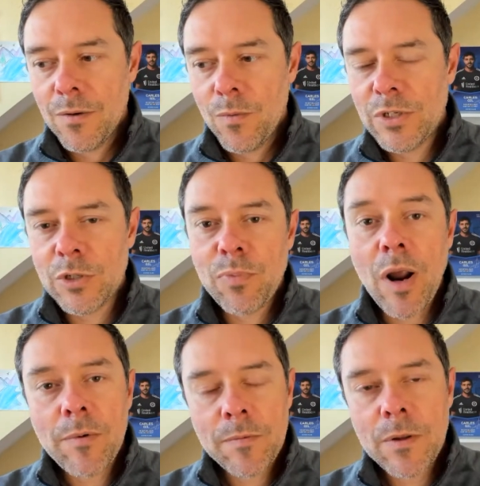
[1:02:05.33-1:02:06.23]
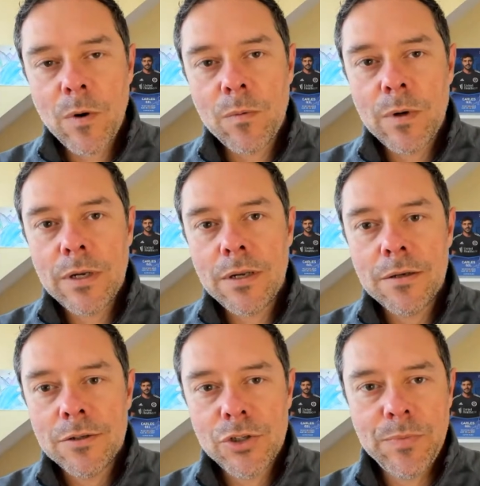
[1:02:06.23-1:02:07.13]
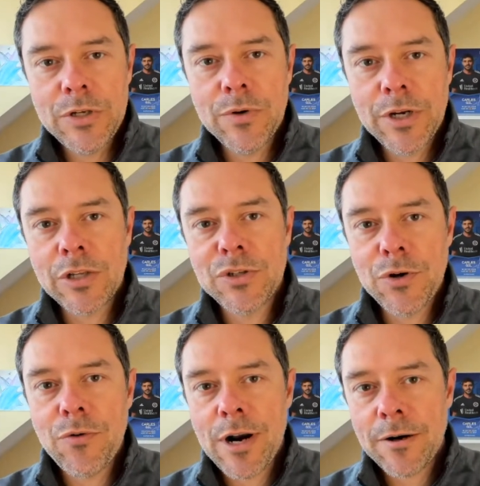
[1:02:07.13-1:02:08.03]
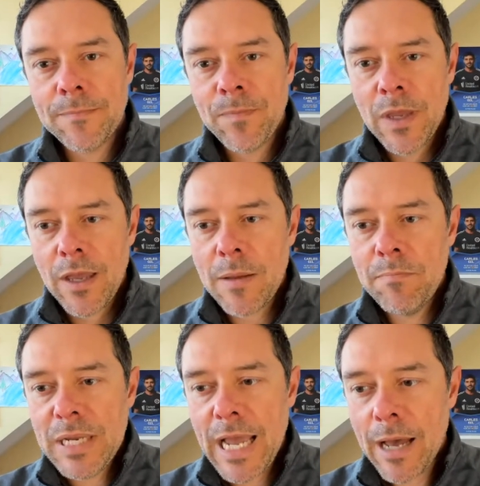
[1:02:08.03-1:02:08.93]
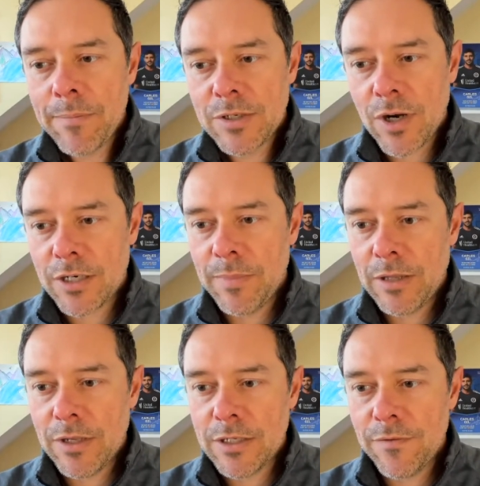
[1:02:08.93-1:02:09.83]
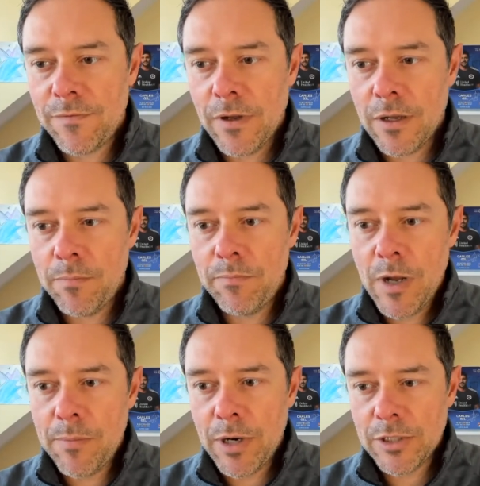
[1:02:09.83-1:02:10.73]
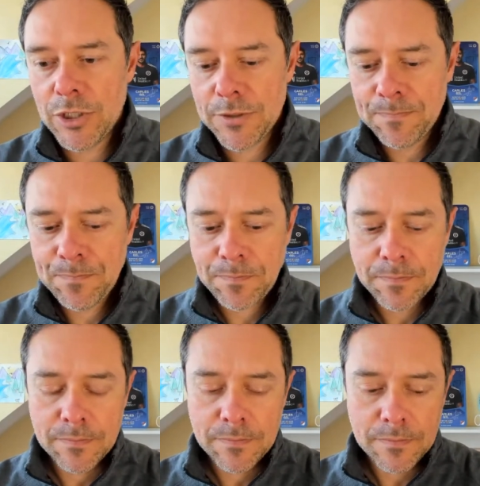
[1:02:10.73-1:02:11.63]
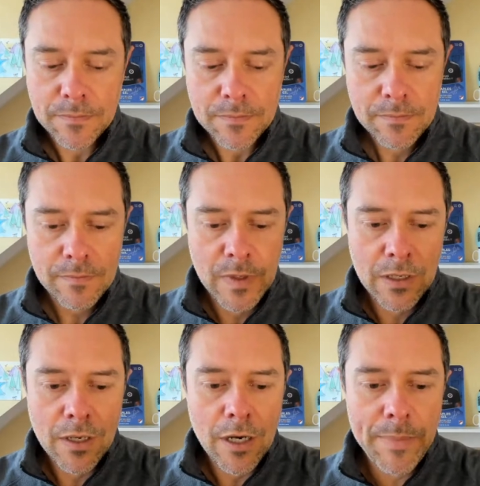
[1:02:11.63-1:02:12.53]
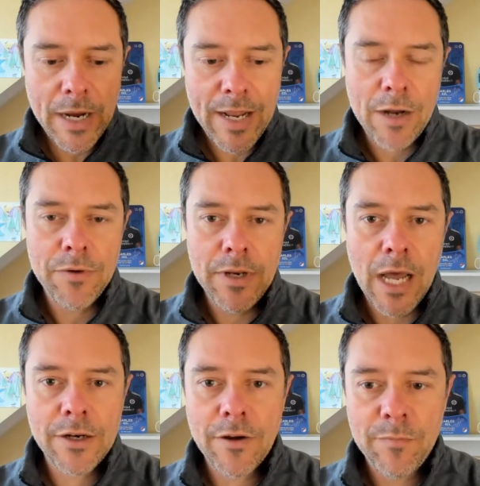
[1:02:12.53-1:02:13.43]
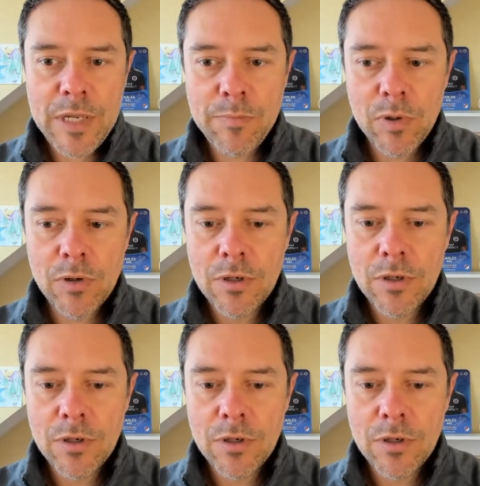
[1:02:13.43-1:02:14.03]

which is probably what we should be doing on Sorare. And Behab has talked about this a bunch, about how not enough people